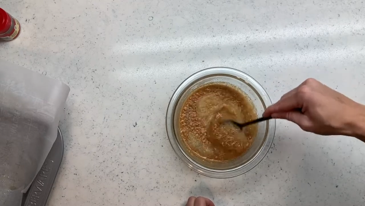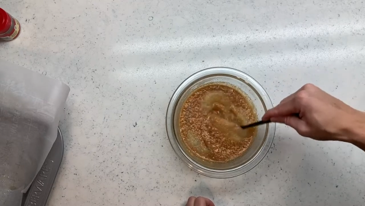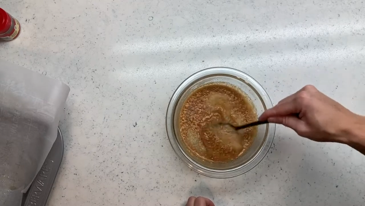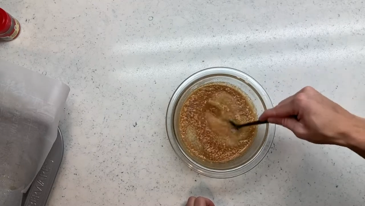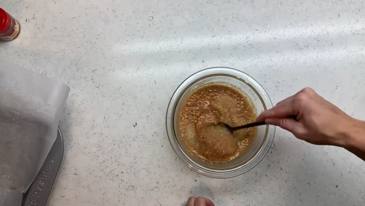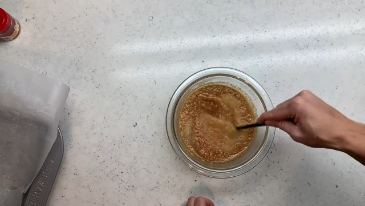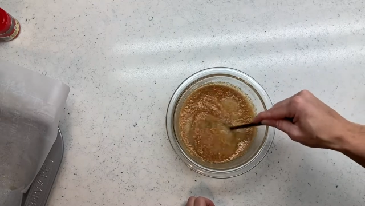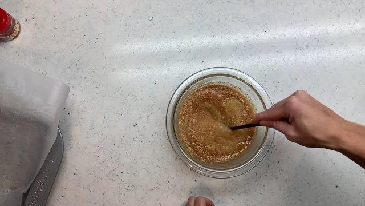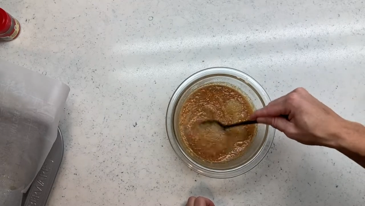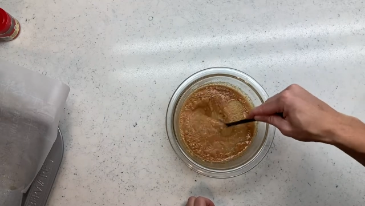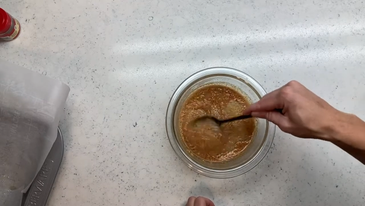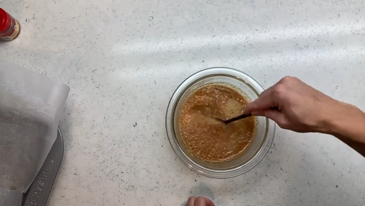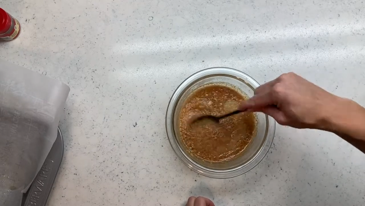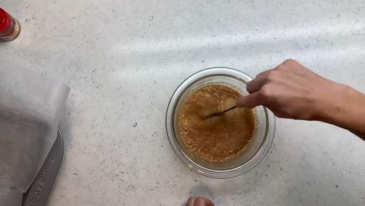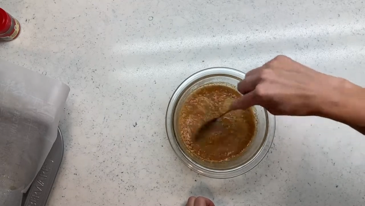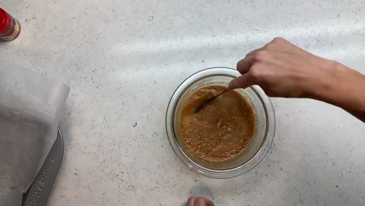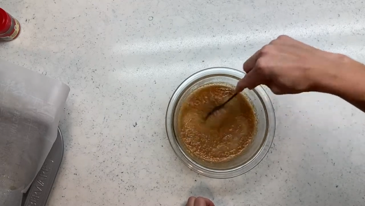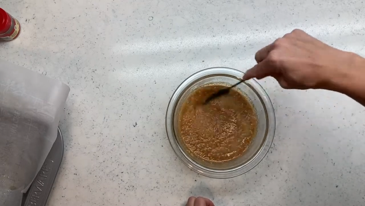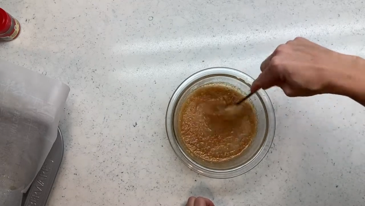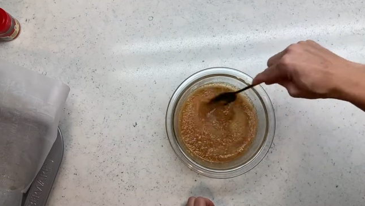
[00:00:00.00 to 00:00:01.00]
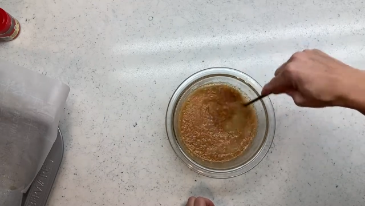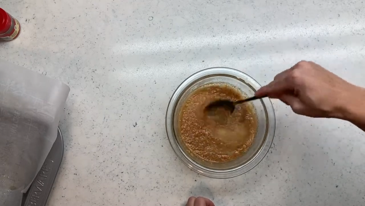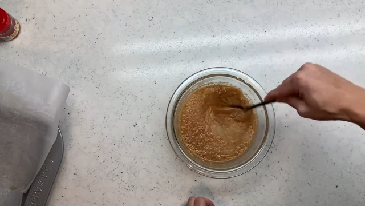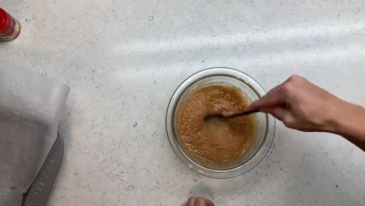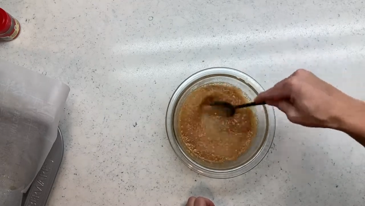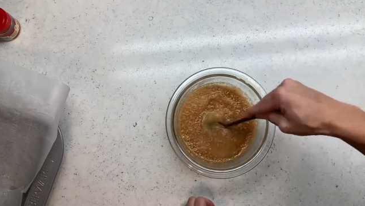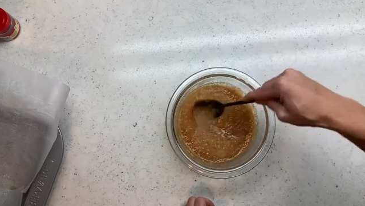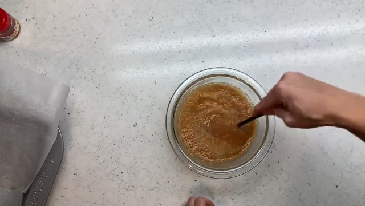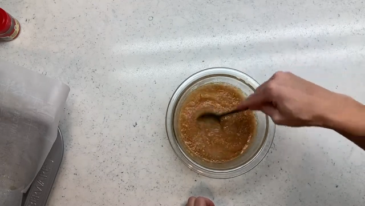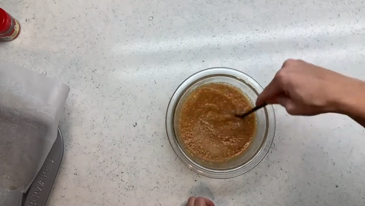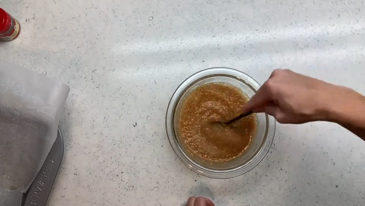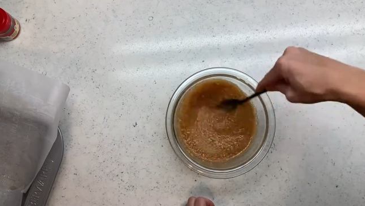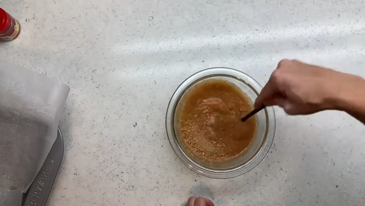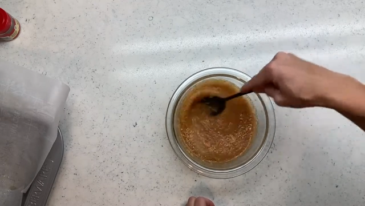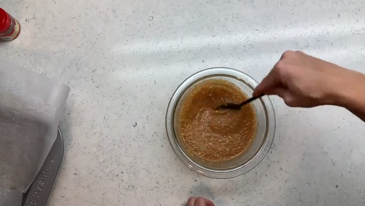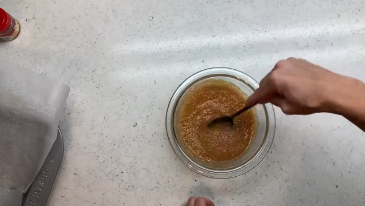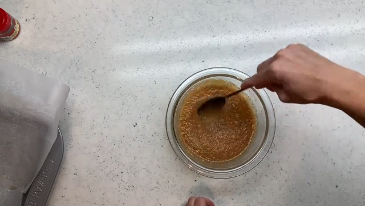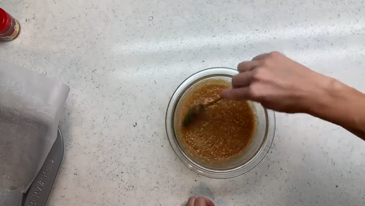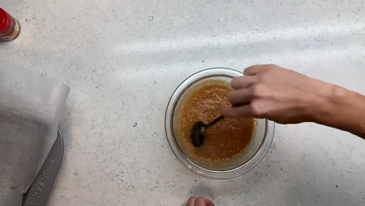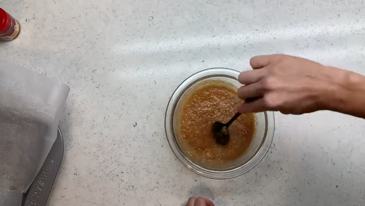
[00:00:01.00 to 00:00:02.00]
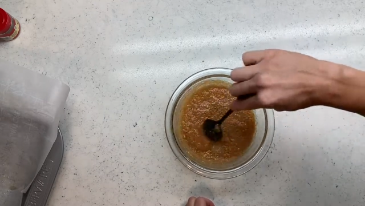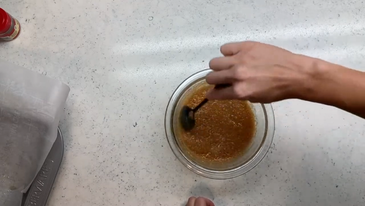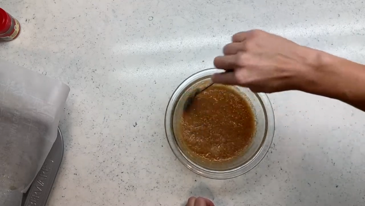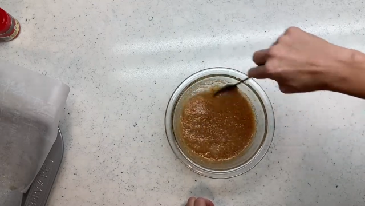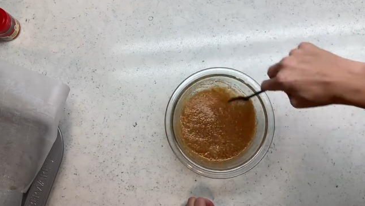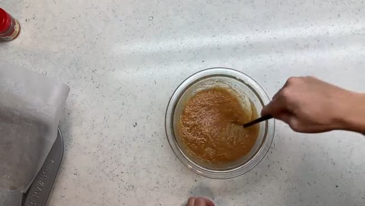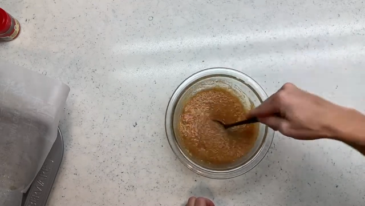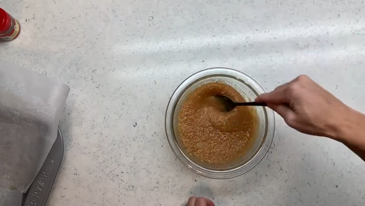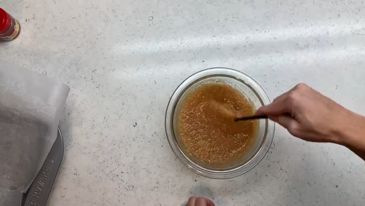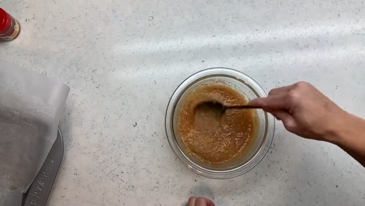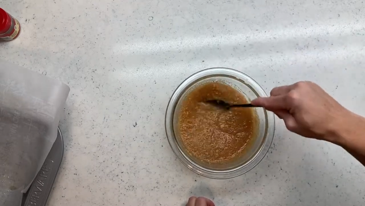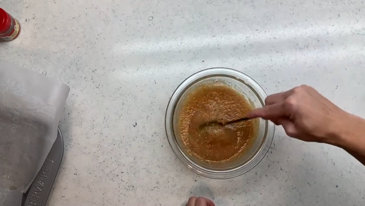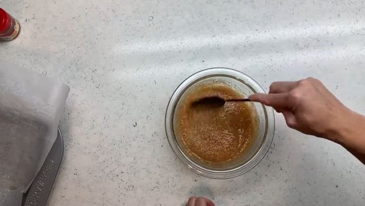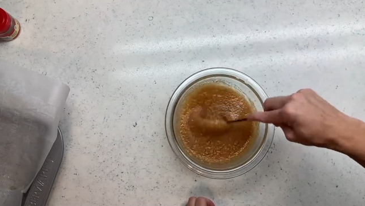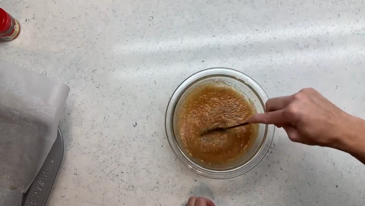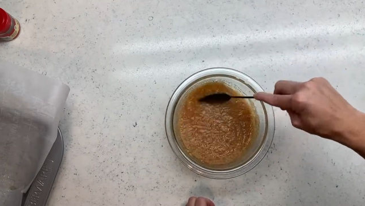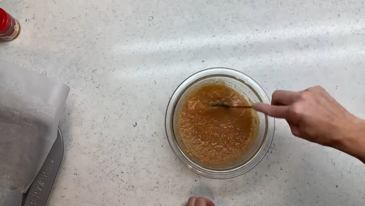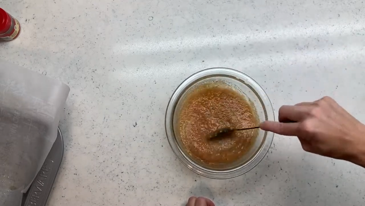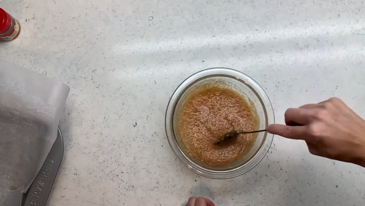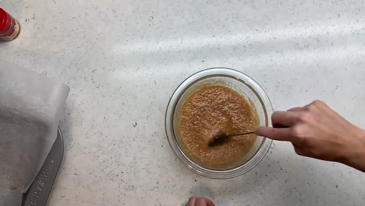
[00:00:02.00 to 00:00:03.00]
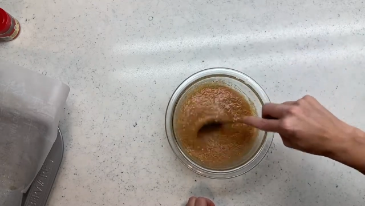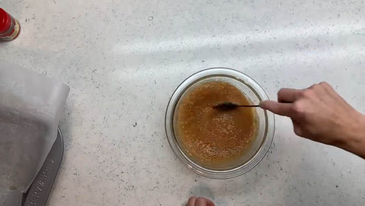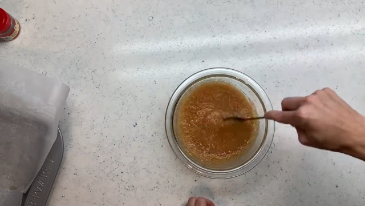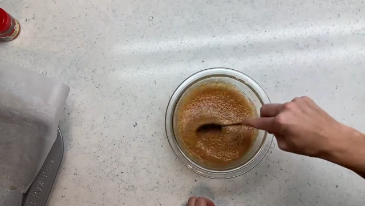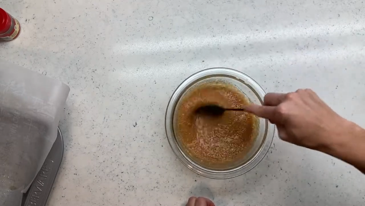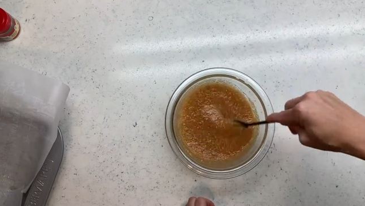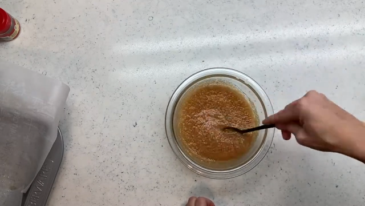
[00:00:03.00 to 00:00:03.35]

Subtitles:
No face is visible, so there are no lips to read.